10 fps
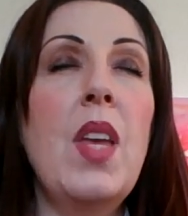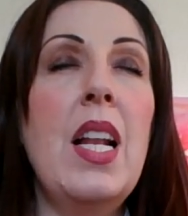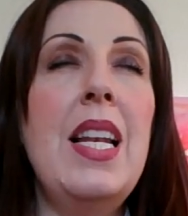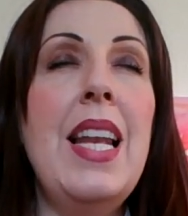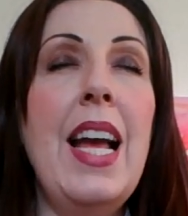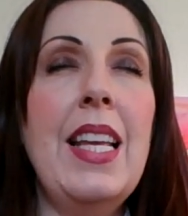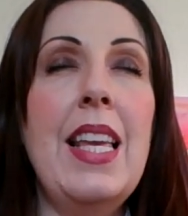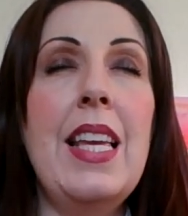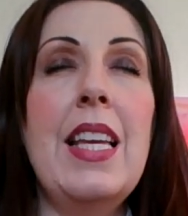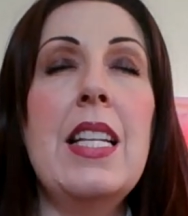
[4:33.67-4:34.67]

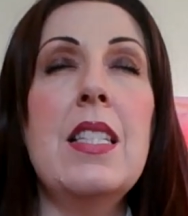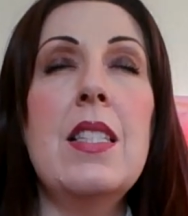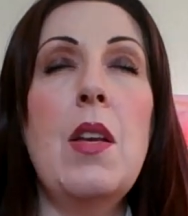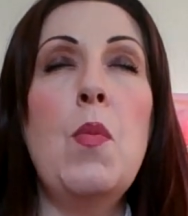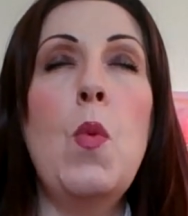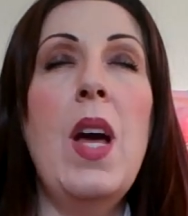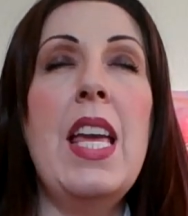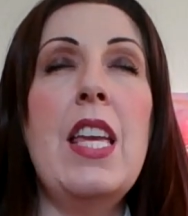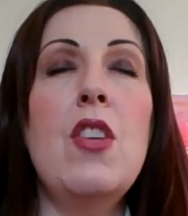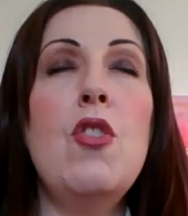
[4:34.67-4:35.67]
lacking in some
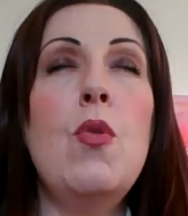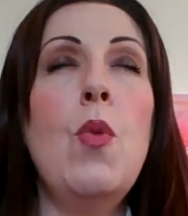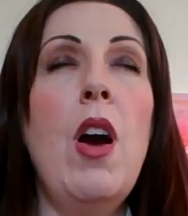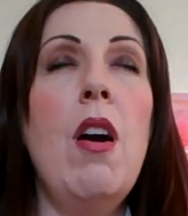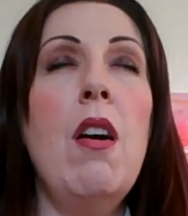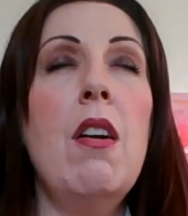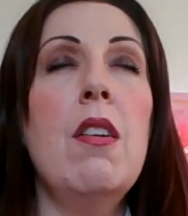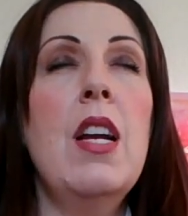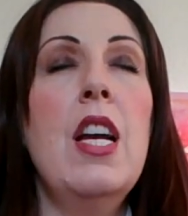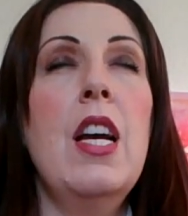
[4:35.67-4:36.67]
way. You are,
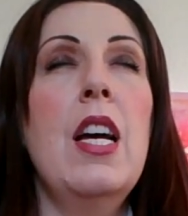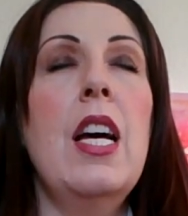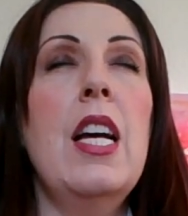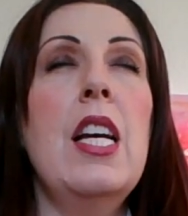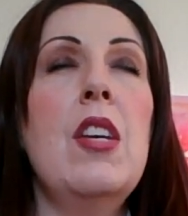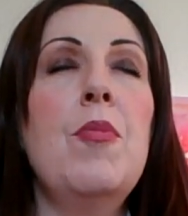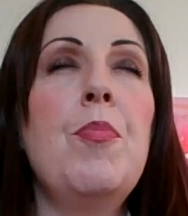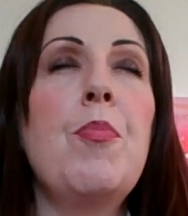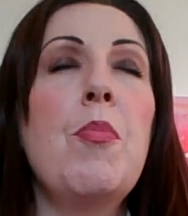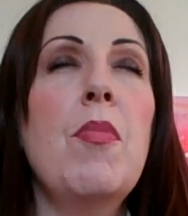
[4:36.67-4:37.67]

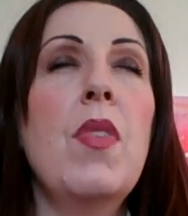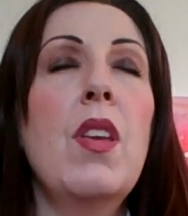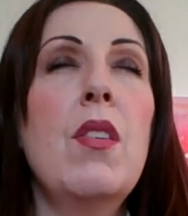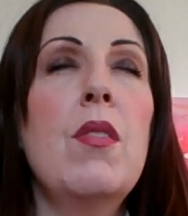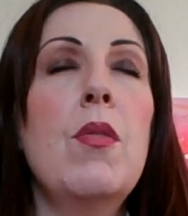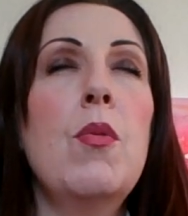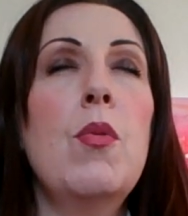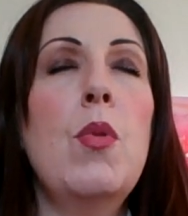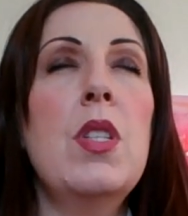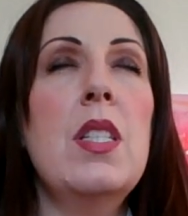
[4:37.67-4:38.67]

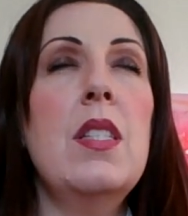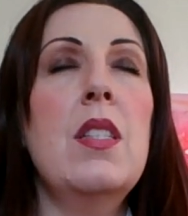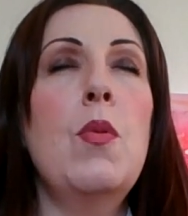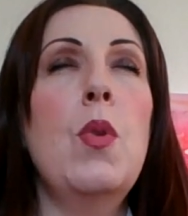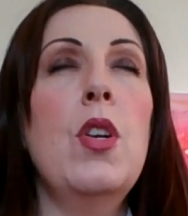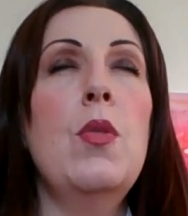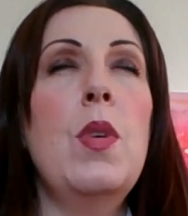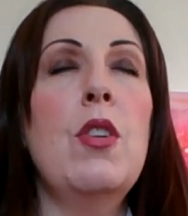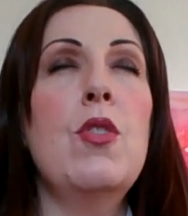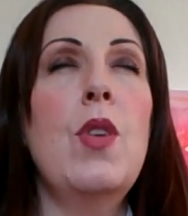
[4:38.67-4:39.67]
what is the word
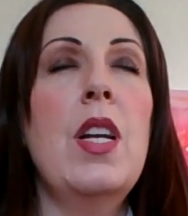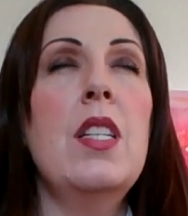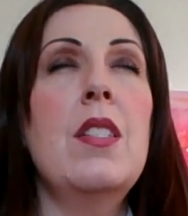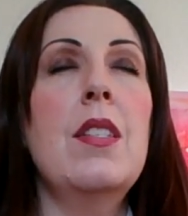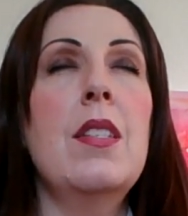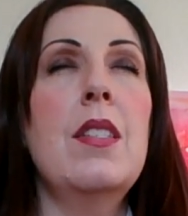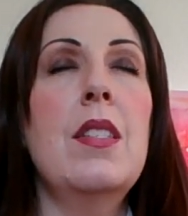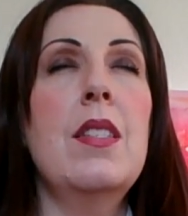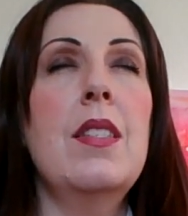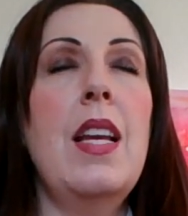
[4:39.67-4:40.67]
we are trying
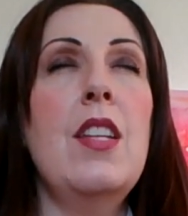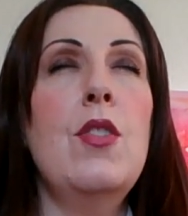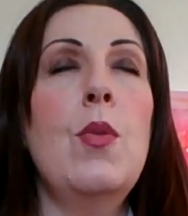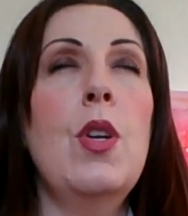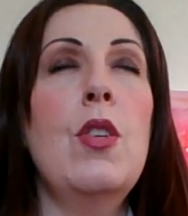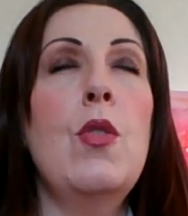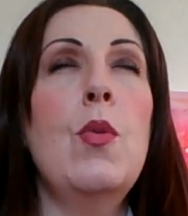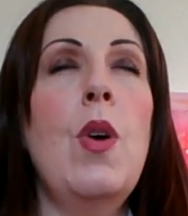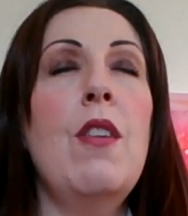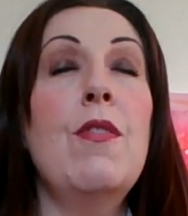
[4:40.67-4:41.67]
to say to her? You
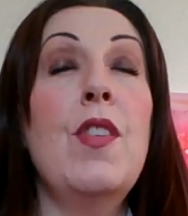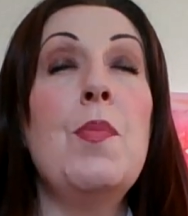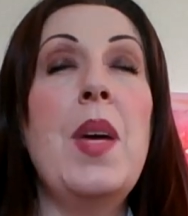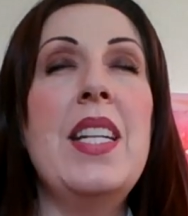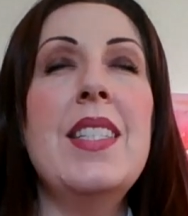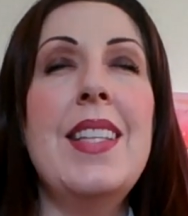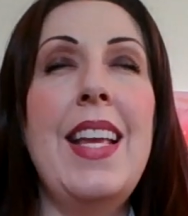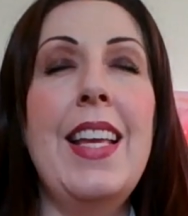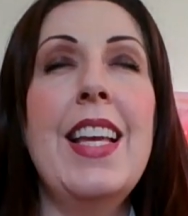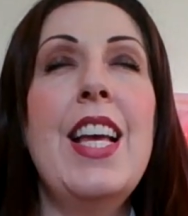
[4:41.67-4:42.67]
are
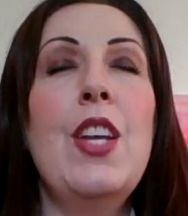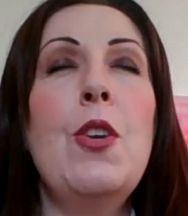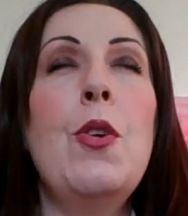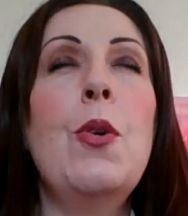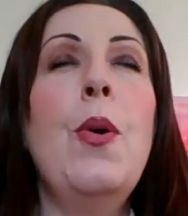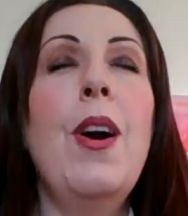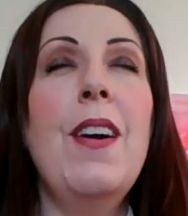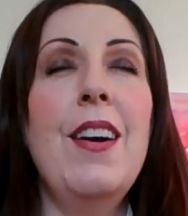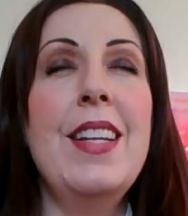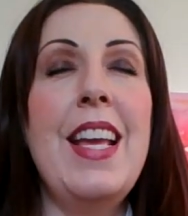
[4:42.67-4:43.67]
fermenting. You are
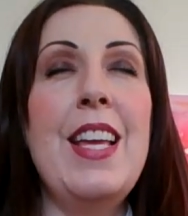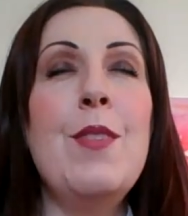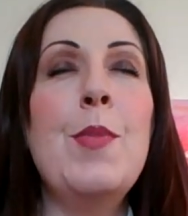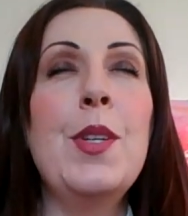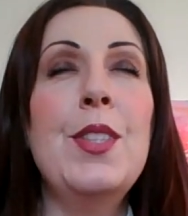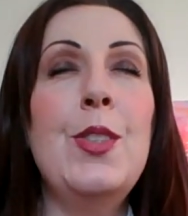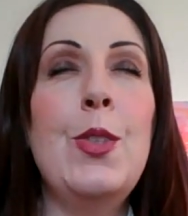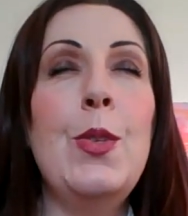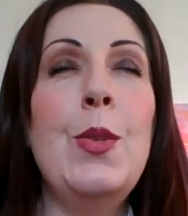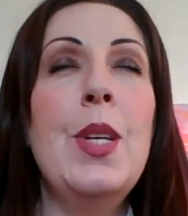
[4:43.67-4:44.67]
unable
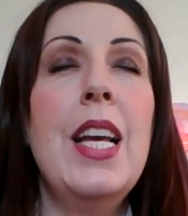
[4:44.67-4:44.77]
to